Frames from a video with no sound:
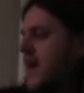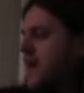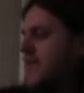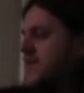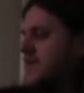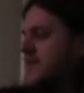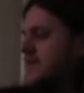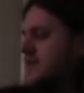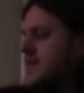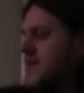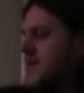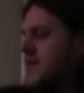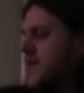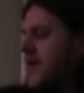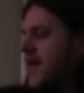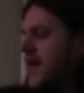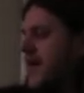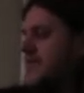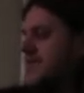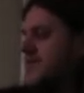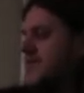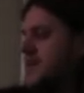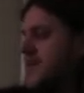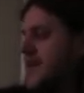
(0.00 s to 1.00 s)
Obviously, you don't
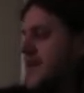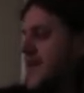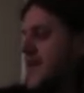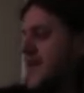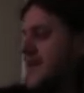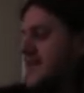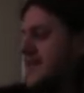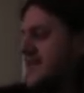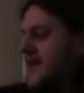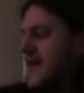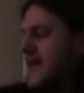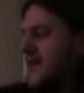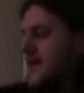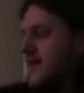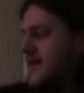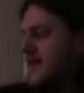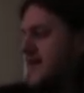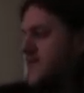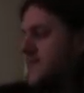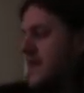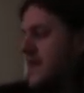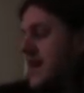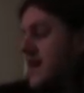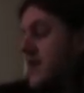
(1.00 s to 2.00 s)
have to take exactly
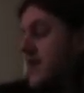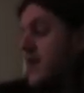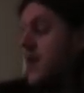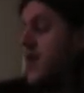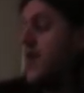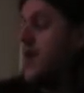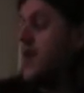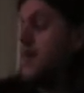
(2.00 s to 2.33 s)
this pattern,